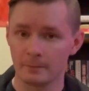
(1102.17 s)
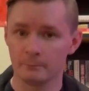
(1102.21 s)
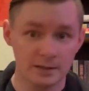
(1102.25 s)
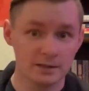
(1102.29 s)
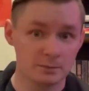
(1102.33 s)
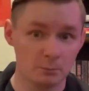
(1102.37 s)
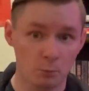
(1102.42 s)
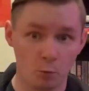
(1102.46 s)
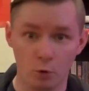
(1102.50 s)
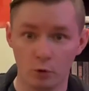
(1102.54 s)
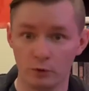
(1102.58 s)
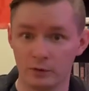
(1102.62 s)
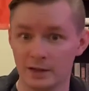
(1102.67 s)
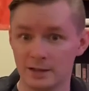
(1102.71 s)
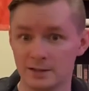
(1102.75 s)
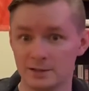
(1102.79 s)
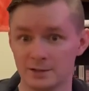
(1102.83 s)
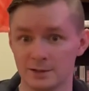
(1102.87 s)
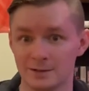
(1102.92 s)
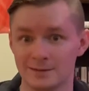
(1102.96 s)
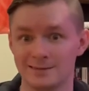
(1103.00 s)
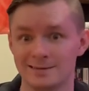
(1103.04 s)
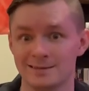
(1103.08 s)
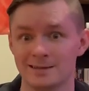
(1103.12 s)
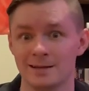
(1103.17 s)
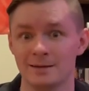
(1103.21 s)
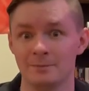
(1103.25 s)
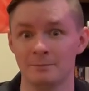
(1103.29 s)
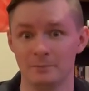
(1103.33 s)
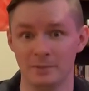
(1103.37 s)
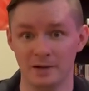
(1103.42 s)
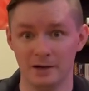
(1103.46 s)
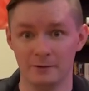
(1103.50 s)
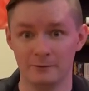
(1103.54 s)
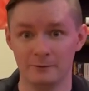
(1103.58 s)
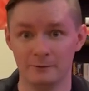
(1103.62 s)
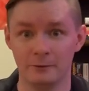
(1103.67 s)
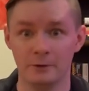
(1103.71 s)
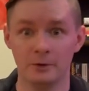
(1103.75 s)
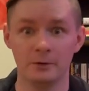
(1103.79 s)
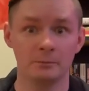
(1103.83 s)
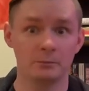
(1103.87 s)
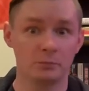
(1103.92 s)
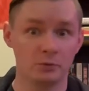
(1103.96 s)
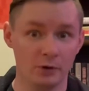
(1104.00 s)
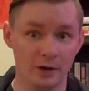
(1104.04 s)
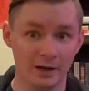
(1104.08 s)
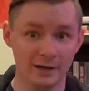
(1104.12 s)
more than just barefoot
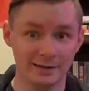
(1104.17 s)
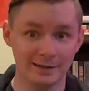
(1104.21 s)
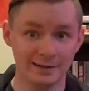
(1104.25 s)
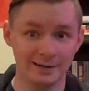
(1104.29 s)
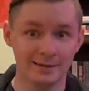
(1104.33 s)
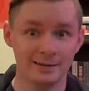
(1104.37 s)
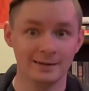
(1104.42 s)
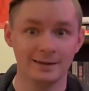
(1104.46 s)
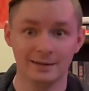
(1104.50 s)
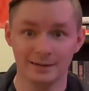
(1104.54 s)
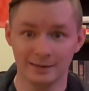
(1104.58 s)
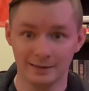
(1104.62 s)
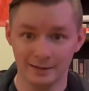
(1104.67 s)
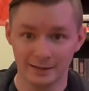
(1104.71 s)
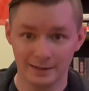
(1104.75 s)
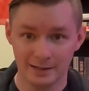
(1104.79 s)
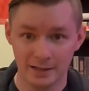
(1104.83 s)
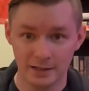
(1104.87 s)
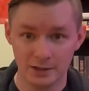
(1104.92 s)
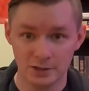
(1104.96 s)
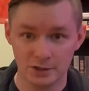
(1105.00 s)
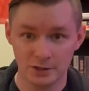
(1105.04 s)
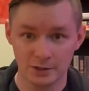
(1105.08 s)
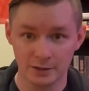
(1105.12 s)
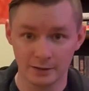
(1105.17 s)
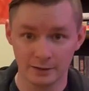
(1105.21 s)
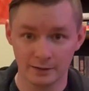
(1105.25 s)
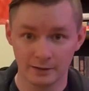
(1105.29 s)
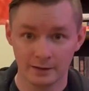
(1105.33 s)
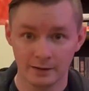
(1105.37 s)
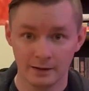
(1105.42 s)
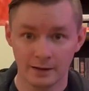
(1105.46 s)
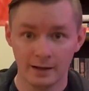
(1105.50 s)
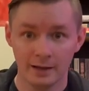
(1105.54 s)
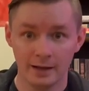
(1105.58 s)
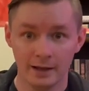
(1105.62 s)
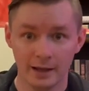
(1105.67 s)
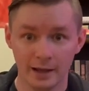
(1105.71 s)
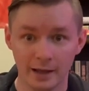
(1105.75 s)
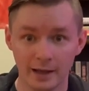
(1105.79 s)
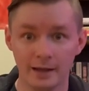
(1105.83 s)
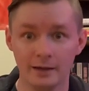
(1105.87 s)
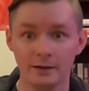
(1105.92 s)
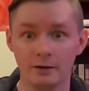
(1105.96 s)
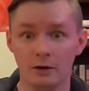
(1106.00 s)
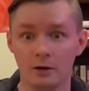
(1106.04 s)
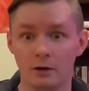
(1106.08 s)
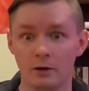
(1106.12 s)
pregnant in the kitchen,
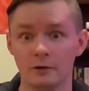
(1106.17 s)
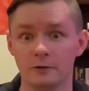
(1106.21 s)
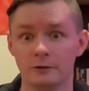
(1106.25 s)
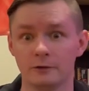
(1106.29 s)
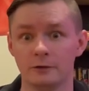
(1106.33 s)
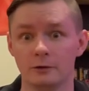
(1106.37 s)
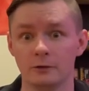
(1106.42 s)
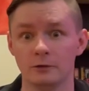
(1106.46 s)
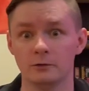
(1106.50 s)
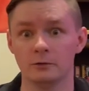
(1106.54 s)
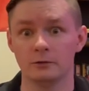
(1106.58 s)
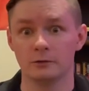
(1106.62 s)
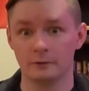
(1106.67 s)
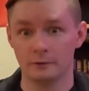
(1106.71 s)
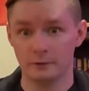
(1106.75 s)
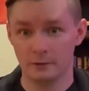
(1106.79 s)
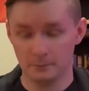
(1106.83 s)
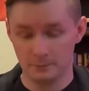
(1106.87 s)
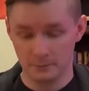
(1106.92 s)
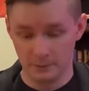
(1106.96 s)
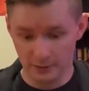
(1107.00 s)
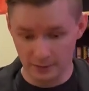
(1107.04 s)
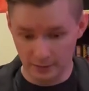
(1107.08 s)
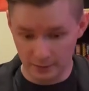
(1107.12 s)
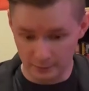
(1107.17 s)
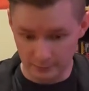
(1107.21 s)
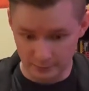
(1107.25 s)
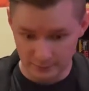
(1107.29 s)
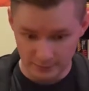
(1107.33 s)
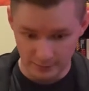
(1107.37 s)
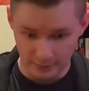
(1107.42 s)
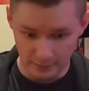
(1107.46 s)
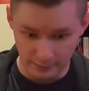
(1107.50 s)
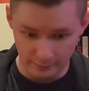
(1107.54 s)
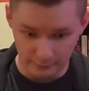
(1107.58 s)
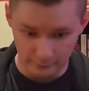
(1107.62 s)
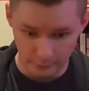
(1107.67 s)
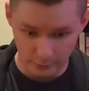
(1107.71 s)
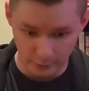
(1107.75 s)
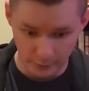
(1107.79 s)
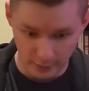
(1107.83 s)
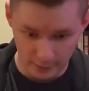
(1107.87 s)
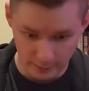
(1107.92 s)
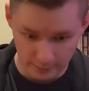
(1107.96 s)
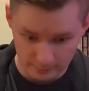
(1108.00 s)
and also something else that I forgot.